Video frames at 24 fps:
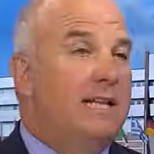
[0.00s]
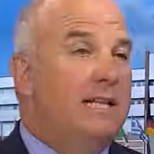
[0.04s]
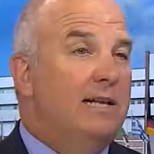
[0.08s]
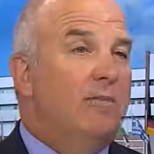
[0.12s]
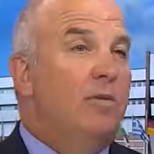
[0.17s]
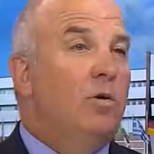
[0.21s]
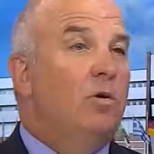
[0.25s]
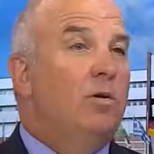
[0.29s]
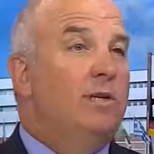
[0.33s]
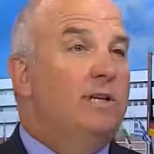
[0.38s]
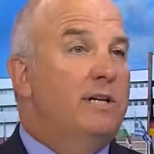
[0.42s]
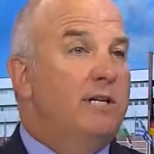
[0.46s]
them
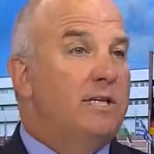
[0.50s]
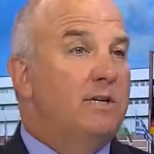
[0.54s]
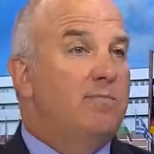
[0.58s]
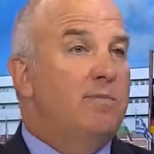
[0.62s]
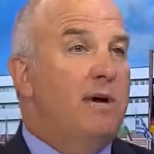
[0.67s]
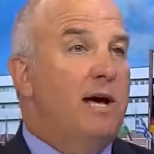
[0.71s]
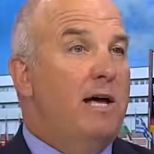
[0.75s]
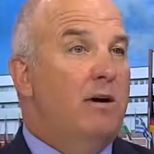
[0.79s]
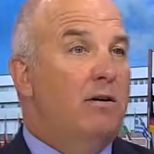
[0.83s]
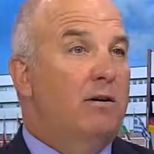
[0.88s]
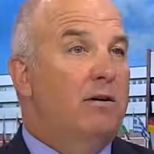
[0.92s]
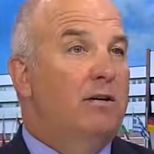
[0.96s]
only as a
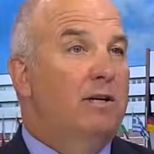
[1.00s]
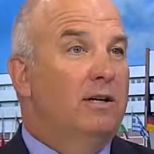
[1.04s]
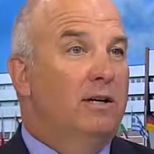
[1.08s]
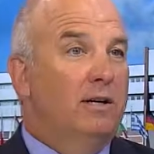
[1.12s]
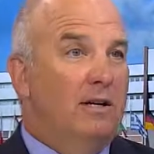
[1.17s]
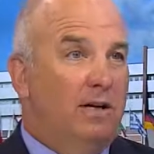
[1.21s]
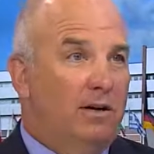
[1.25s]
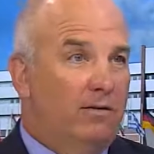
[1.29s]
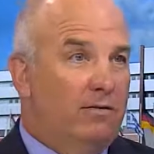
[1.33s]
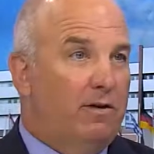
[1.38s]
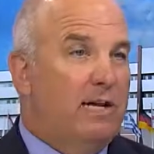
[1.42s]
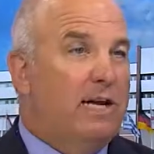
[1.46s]
matter
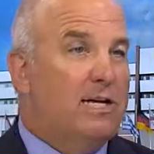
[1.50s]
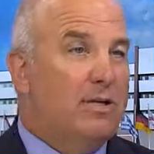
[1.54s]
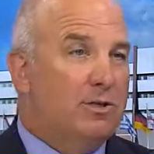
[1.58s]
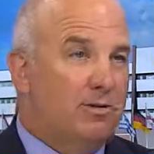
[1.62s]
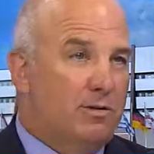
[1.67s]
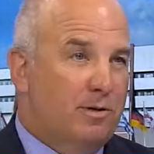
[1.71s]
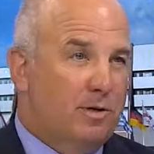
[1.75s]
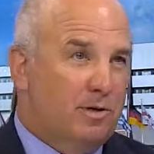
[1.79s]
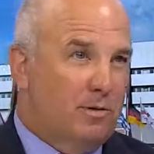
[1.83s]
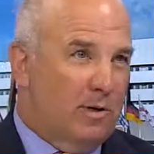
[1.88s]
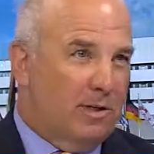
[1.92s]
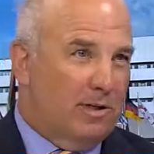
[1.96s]
of last
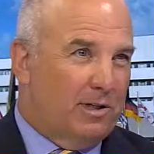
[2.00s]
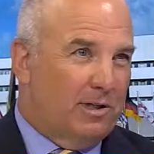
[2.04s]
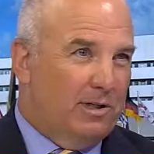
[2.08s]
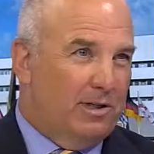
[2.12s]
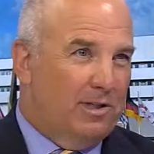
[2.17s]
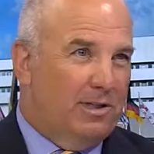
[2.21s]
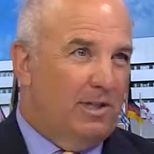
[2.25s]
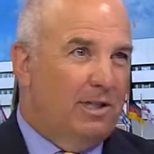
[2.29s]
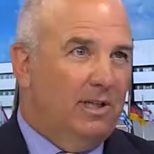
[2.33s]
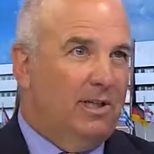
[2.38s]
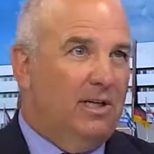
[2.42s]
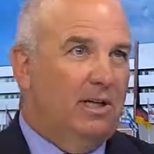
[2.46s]
resort,
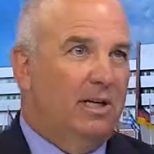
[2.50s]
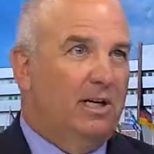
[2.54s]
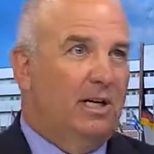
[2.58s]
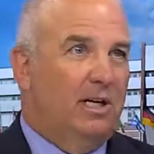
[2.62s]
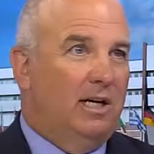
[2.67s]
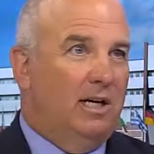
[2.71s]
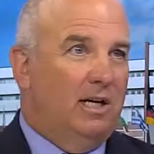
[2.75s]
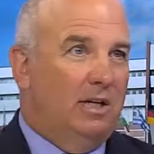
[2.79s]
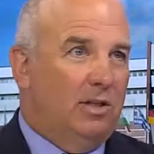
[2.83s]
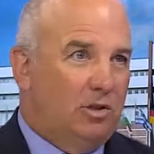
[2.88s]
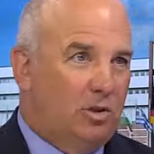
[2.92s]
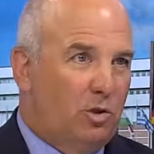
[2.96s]

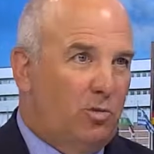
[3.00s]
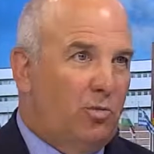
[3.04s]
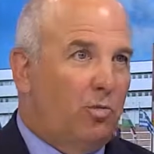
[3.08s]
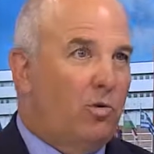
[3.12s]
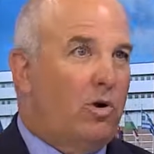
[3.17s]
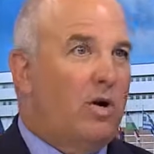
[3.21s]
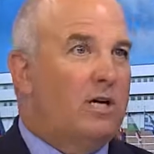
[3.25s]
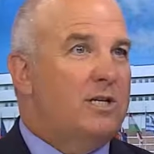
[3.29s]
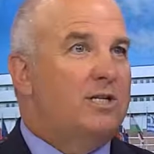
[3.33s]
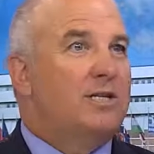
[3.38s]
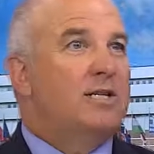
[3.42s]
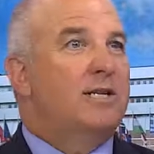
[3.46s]
to
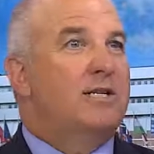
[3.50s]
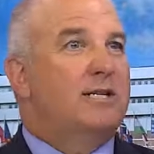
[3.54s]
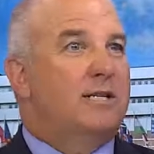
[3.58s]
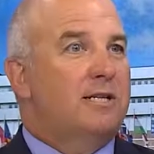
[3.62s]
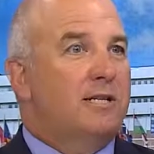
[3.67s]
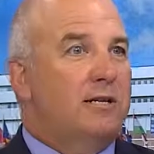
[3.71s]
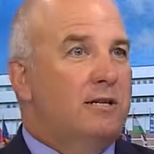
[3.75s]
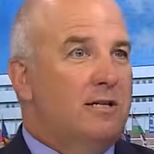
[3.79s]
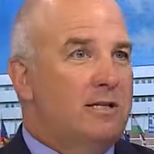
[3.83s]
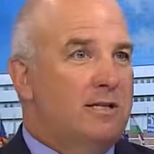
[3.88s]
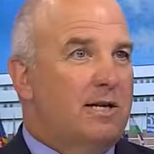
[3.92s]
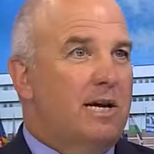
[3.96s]
process
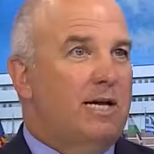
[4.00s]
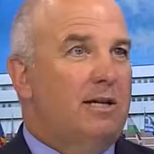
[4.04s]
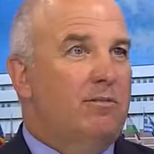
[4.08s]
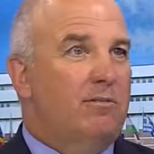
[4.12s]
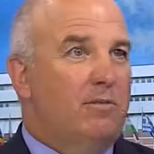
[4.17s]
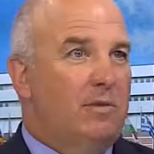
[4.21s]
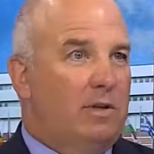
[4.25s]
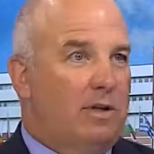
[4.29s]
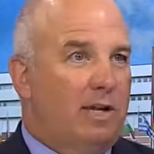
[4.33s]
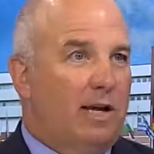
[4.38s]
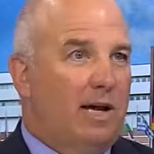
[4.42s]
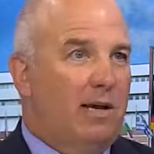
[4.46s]
their asylum
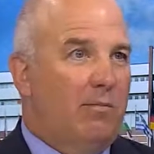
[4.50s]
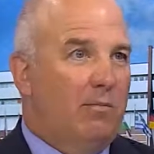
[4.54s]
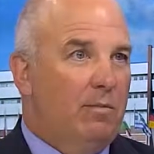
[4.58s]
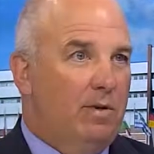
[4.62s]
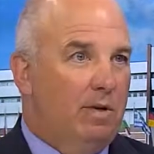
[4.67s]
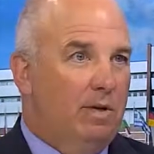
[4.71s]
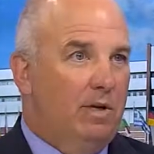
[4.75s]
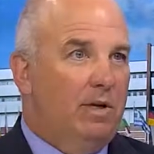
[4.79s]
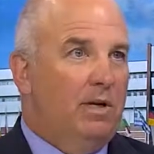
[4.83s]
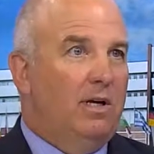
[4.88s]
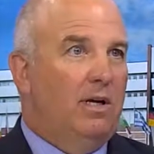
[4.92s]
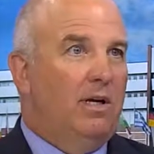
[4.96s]
claim
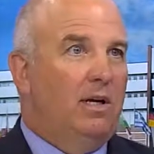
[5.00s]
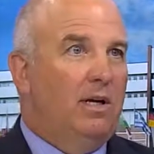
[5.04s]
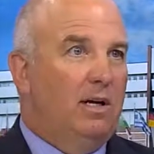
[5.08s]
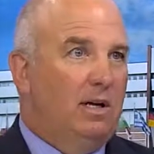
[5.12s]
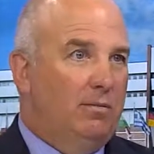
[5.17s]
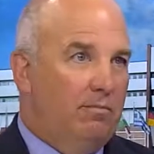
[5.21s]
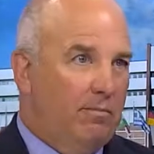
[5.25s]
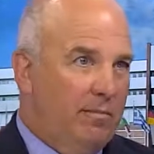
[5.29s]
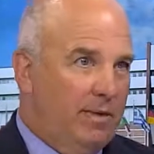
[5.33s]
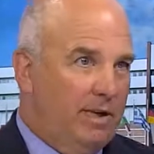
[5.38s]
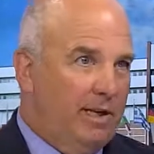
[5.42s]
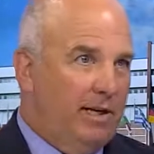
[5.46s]

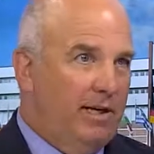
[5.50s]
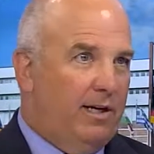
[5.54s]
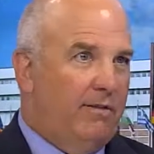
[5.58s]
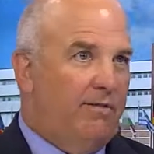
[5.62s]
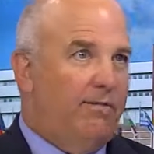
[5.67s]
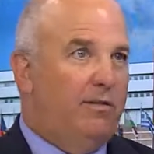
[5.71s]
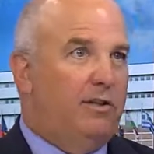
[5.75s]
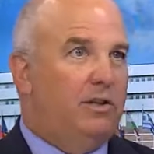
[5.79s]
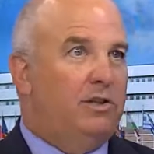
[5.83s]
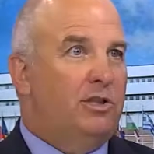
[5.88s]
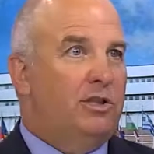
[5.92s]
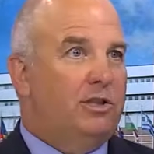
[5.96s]
in an
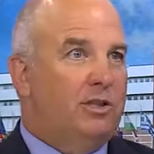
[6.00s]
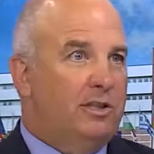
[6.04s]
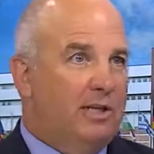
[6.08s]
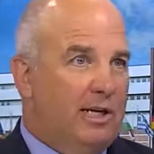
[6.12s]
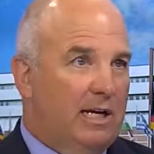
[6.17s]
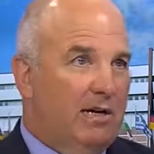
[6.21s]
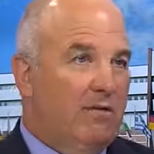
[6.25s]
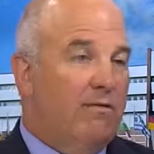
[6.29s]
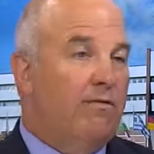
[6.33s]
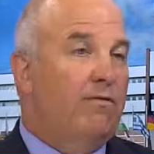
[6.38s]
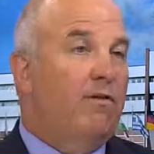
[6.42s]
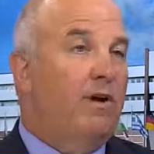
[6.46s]
efficient
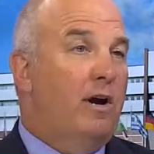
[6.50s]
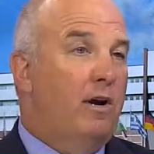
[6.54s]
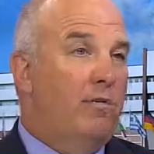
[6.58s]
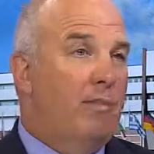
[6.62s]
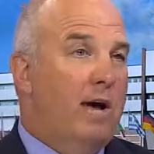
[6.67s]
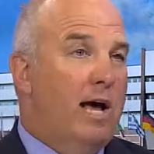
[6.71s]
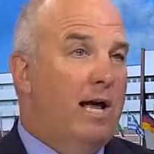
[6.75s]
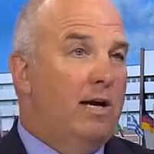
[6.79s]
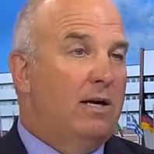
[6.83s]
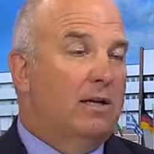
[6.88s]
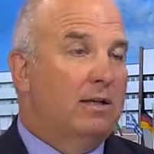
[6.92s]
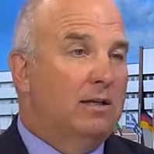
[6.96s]
and fair
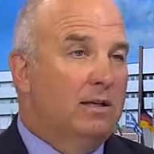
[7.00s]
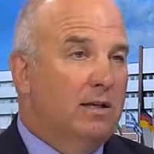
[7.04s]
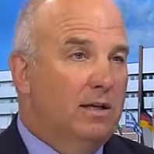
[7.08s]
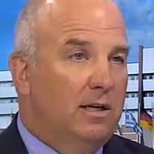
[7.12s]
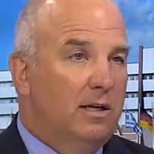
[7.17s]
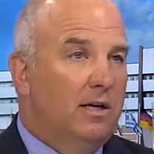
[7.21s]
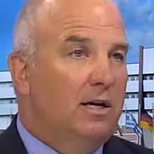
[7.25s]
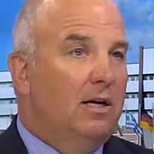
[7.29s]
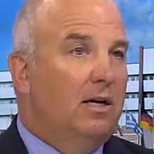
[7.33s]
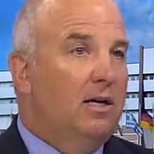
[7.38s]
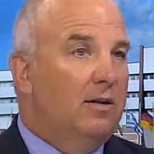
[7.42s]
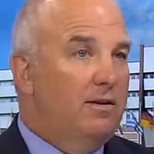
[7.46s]
manner.
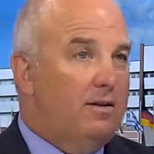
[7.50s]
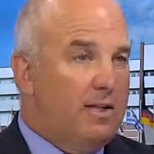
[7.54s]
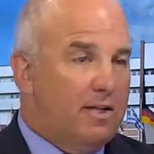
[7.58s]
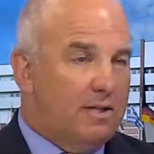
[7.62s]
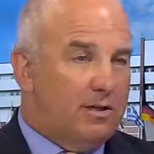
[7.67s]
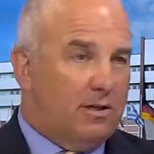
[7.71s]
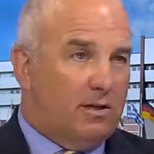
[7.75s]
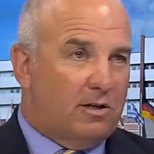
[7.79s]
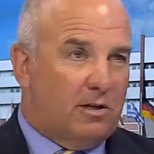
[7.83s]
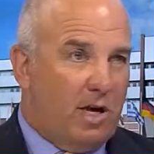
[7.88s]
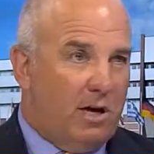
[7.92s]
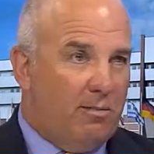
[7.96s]
These
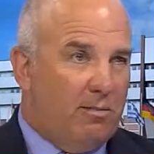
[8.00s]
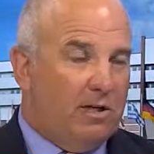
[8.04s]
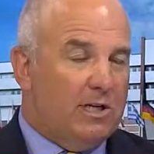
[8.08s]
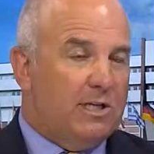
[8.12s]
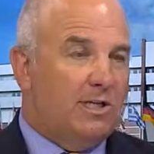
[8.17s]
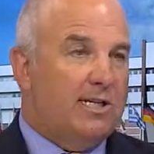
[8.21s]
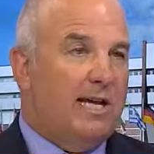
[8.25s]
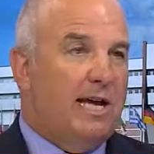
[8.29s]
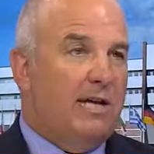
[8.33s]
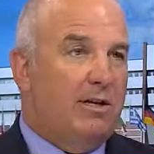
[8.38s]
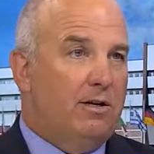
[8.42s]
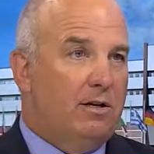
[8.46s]
are common
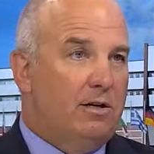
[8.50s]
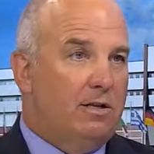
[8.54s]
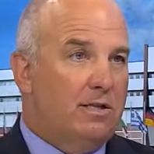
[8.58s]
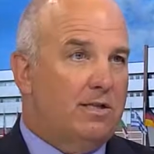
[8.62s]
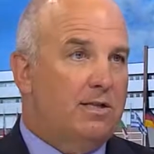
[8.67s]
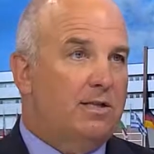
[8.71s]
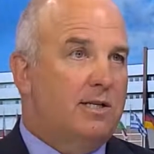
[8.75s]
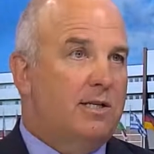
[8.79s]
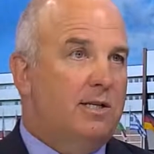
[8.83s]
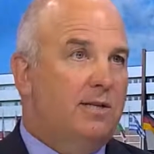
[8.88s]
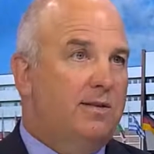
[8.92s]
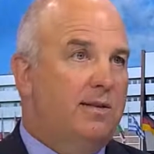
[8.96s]
standards
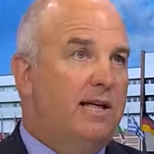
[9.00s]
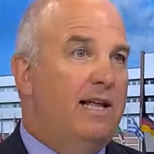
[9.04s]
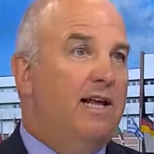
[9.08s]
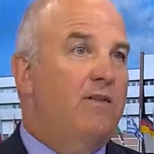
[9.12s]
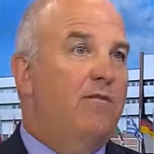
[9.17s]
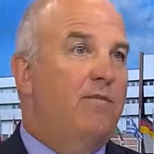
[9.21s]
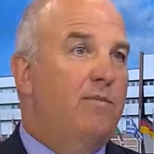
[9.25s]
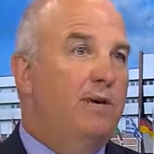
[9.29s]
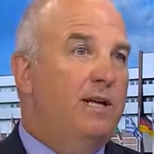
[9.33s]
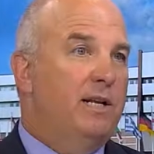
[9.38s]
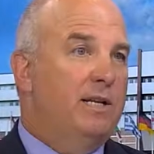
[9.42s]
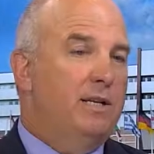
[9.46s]
that
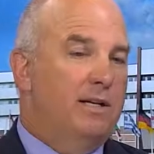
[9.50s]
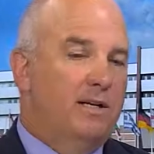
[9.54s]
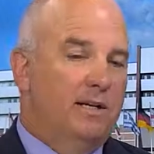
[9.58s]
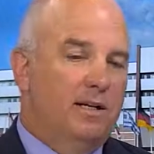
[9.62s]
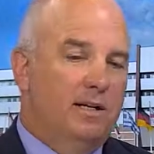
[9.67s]
have been